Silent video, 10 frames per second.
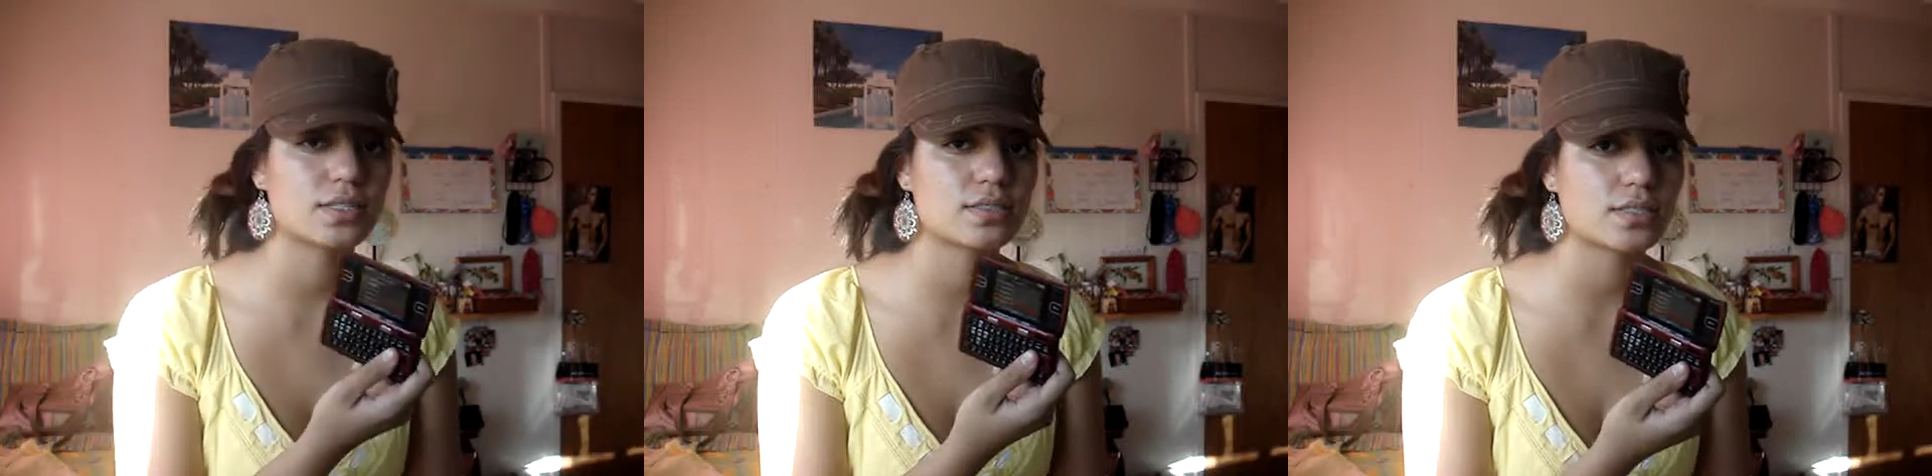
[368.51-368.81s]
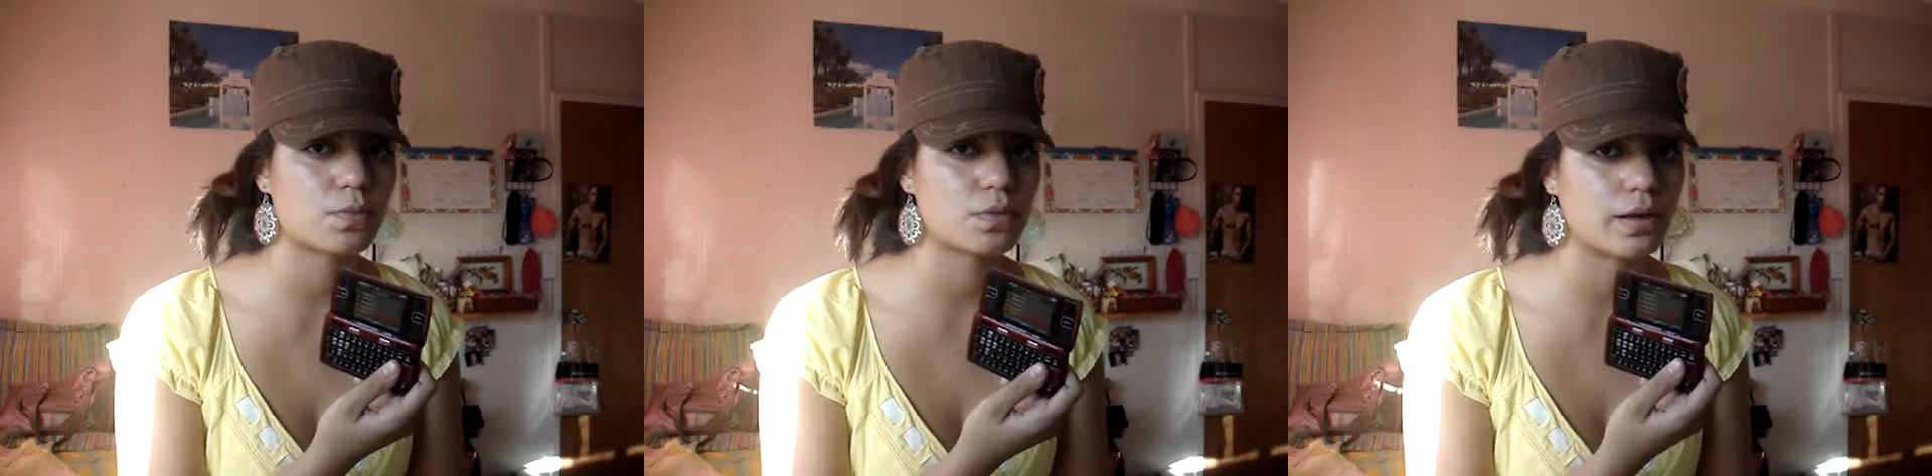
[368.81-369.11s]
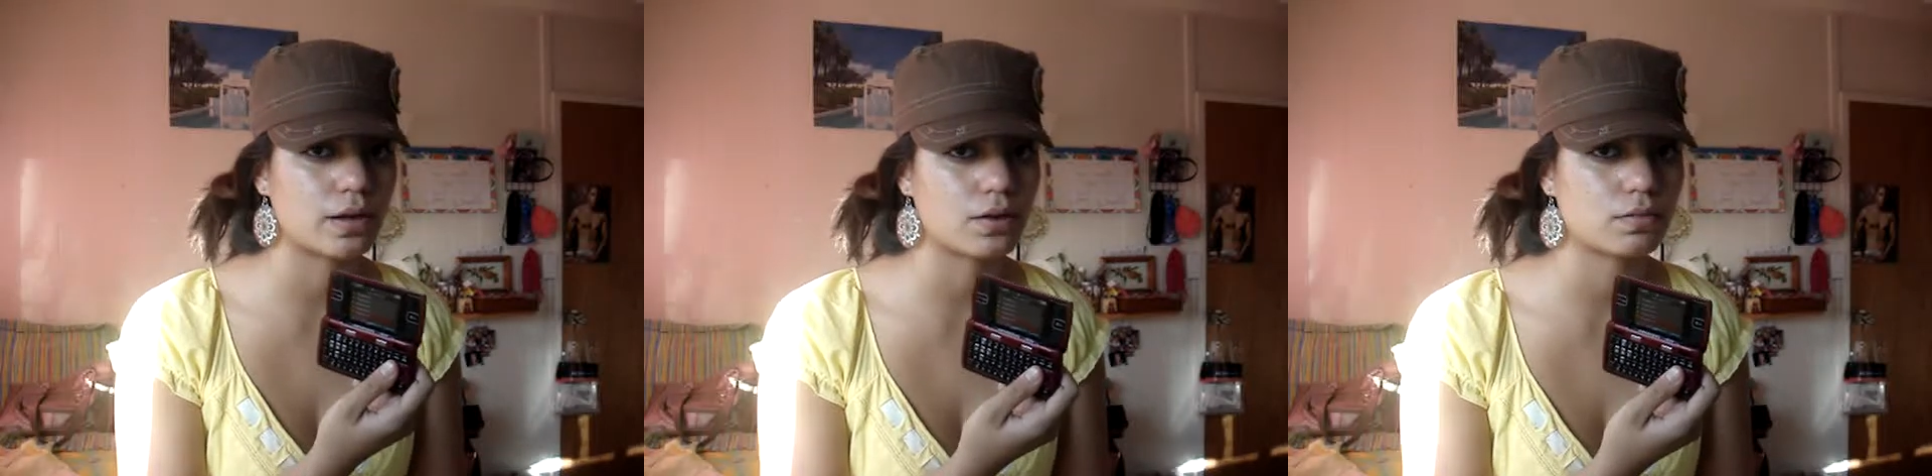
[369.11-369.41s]
those come with
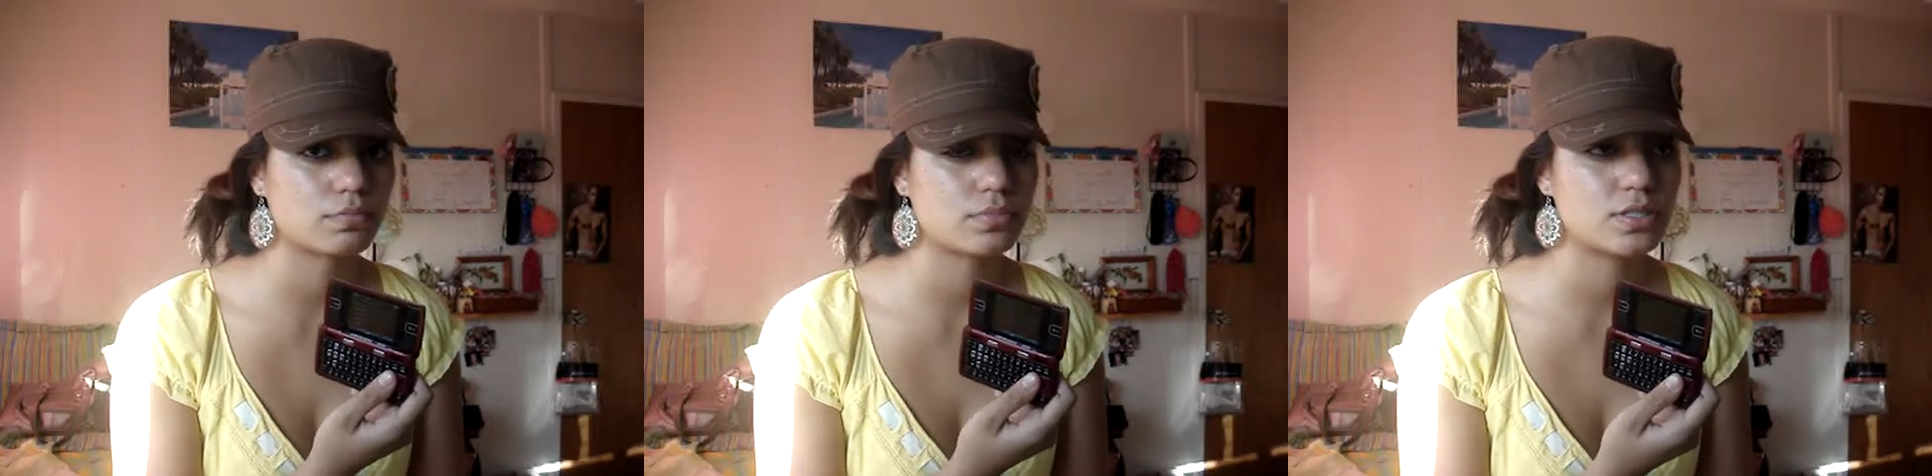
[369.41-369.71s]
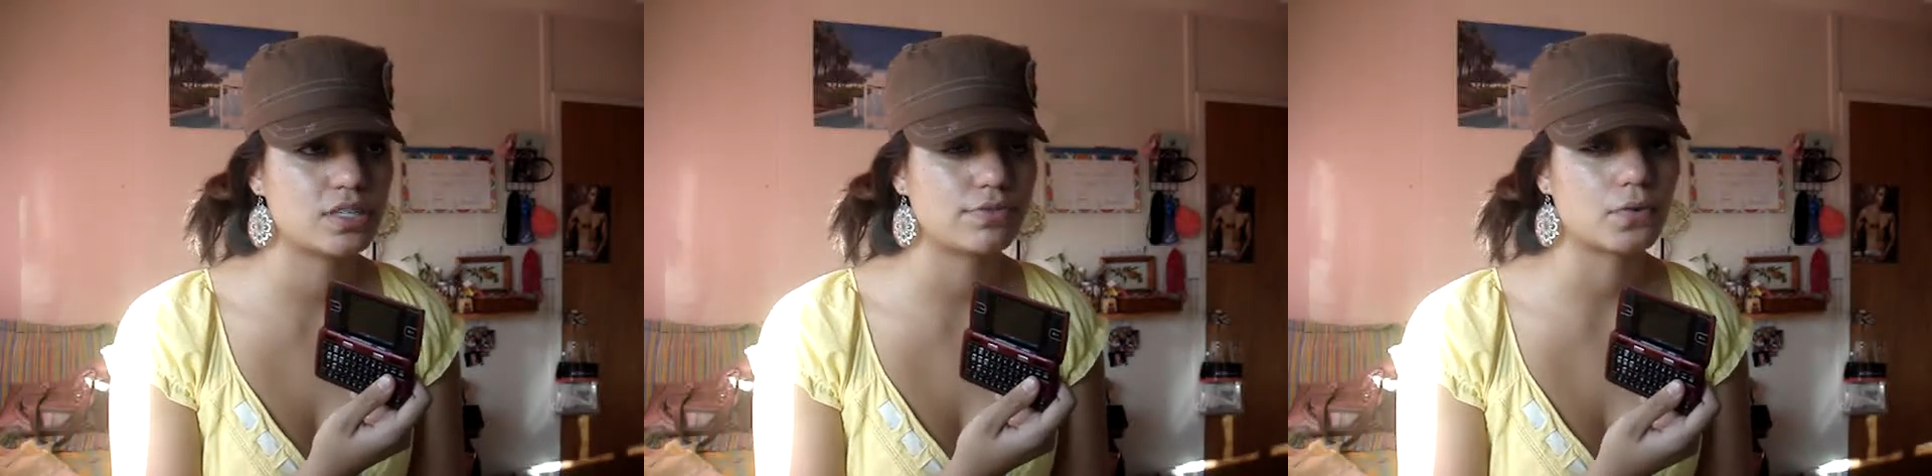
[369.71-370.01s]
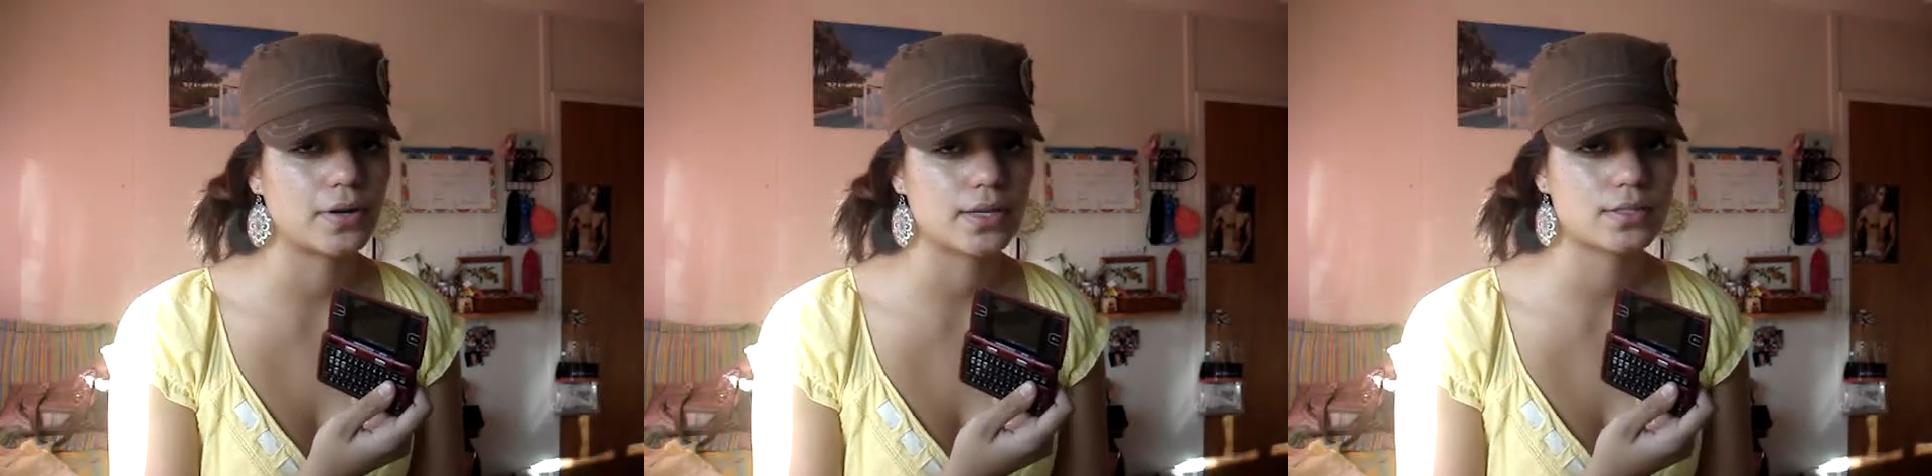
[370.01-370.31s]
better
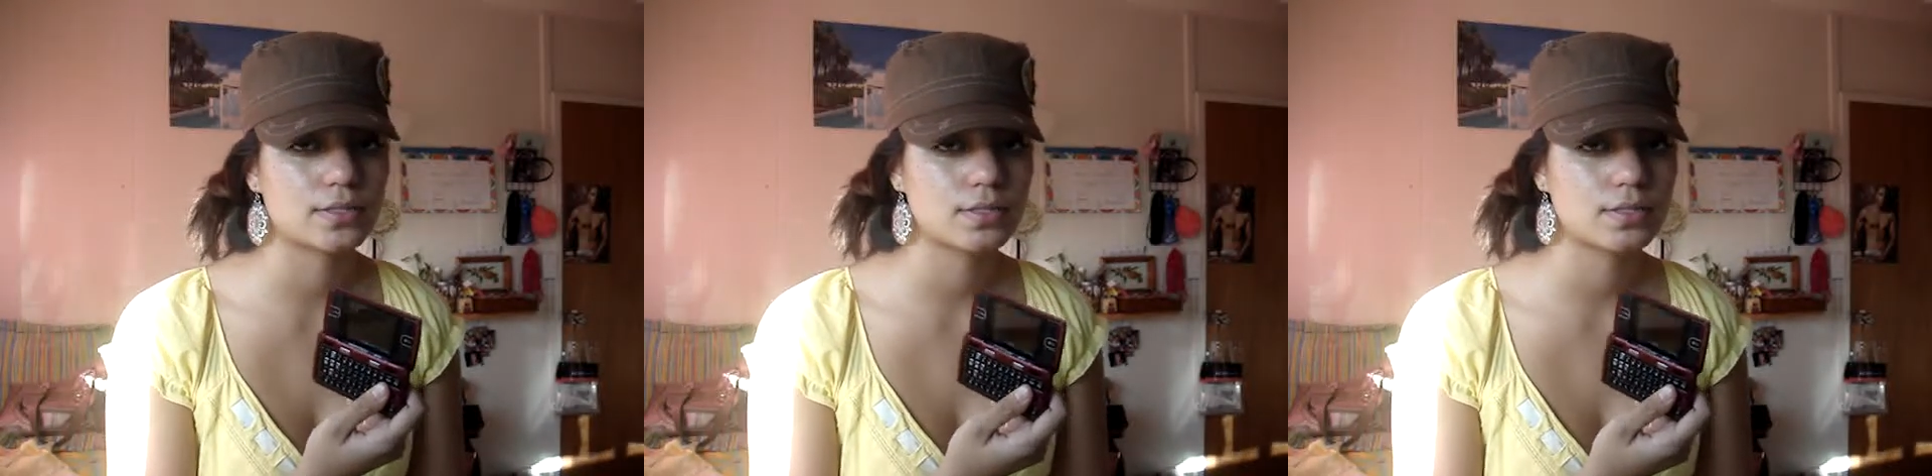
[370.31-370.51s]
default rings.